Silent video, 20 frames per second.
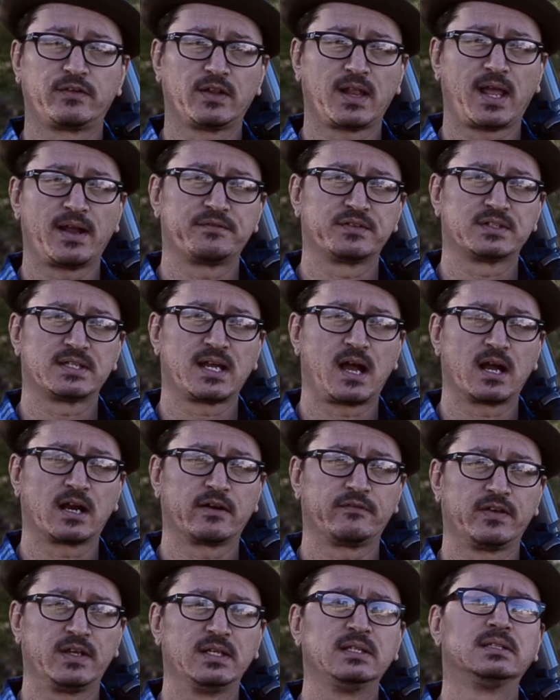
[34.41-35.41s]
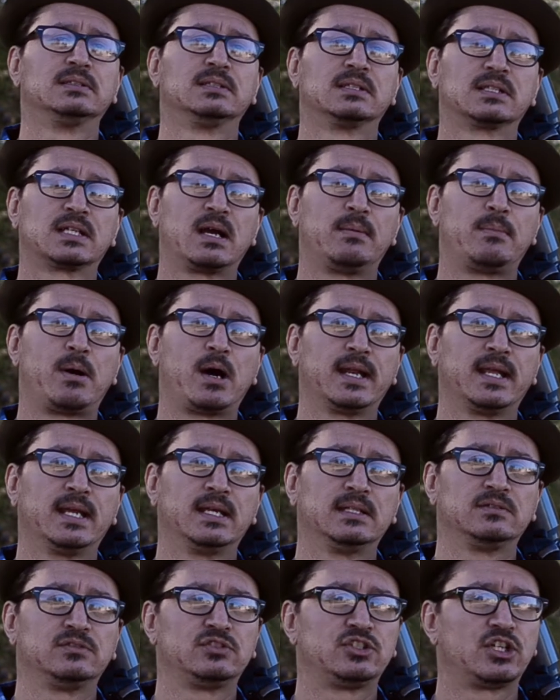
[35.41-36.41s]
you like photography, come on
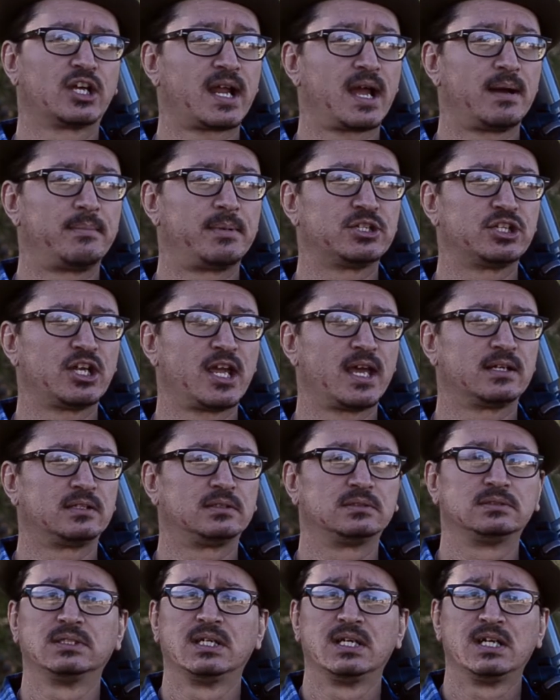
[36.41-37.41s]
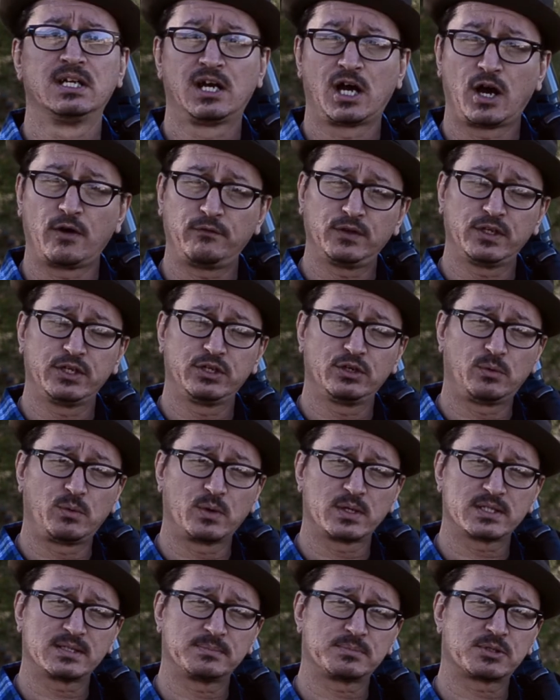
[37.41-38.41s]
in, check out my channel. Hopefully you'll
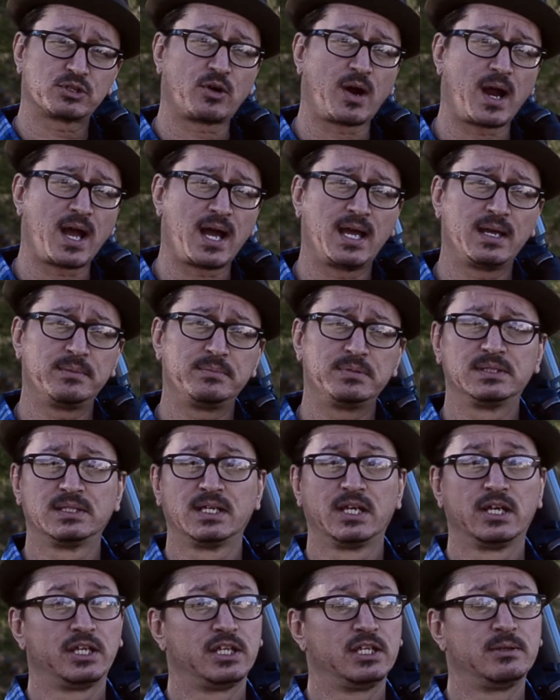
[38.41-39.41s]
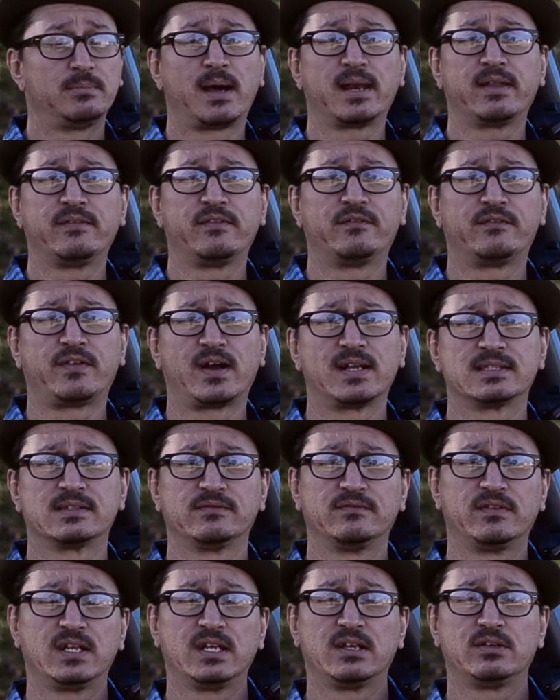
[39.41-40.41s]
want to subscribe. You might even find
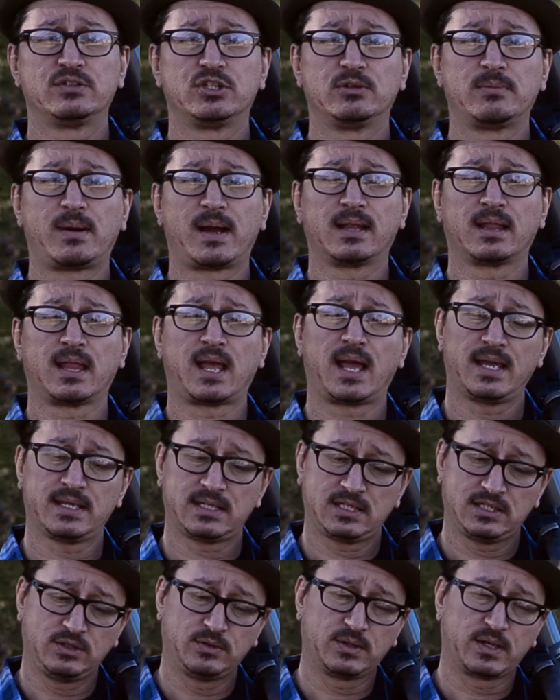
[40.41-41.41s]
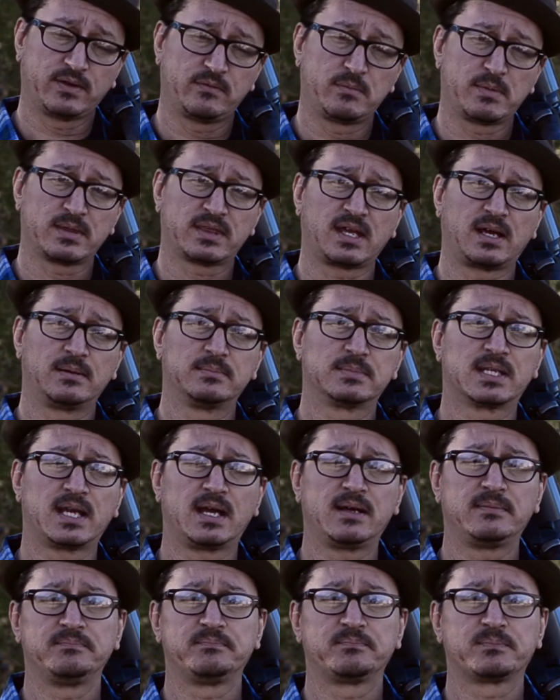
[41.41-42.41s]
some videos you might like. You can give them a thumbs
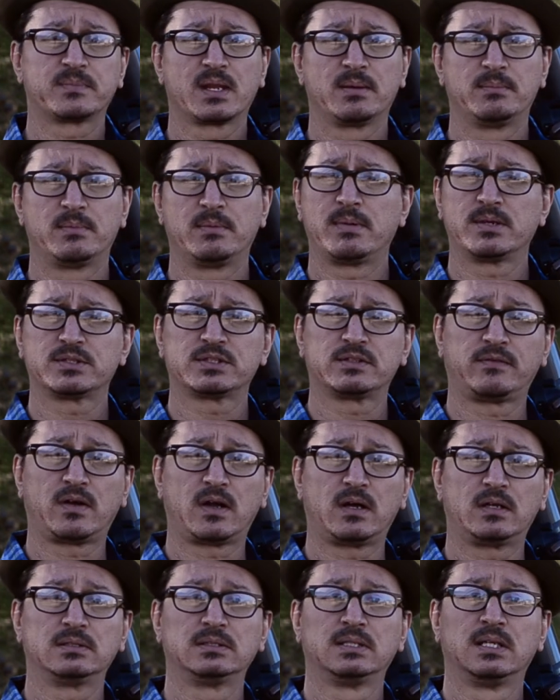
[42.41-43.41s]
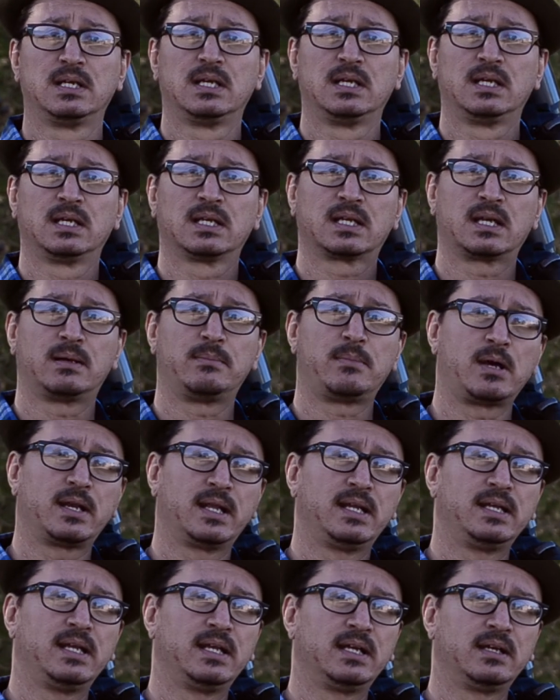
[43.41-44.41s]
up. But most of all, come on
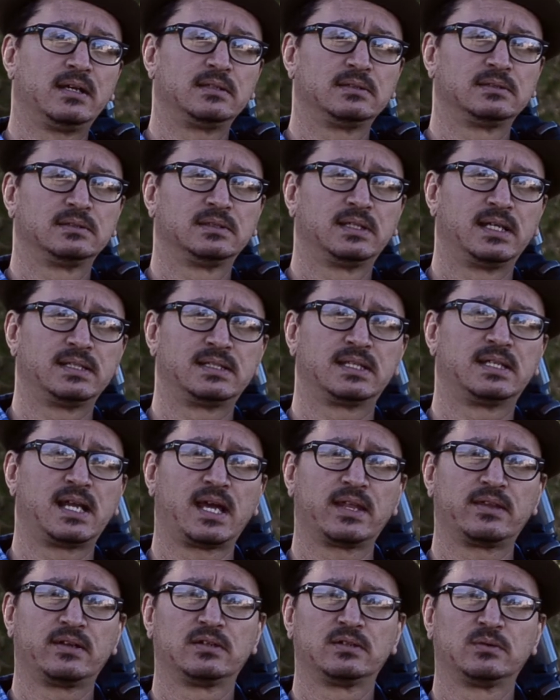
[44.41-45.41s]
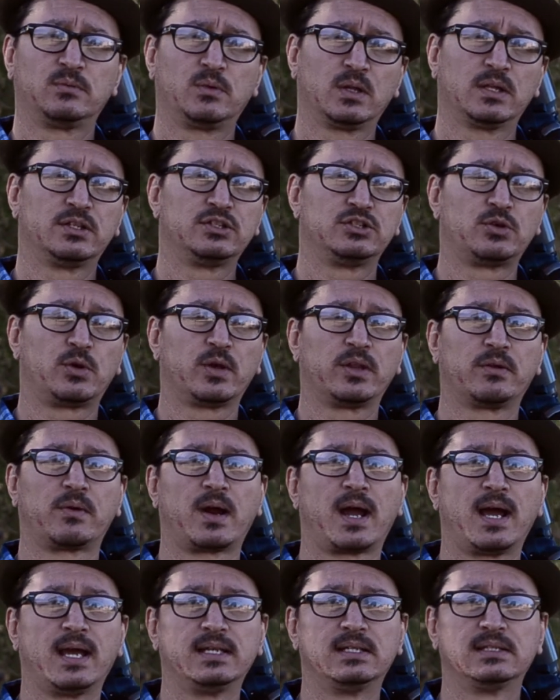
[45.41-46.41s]
in here, and together we'll enjoy the
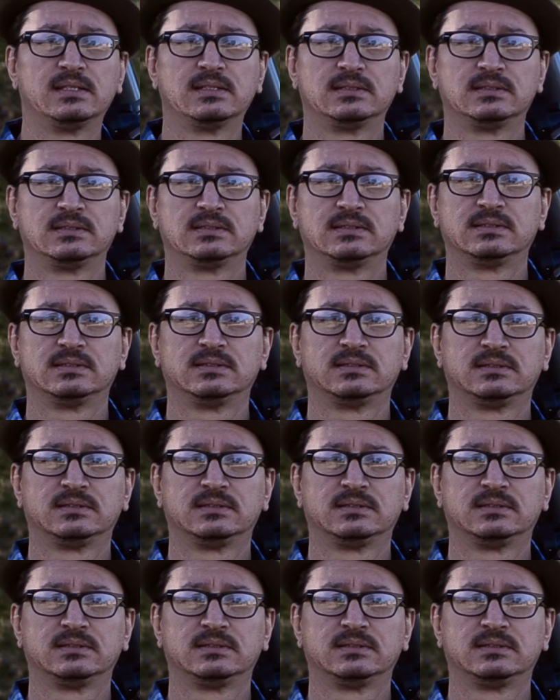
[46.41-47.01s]
ride.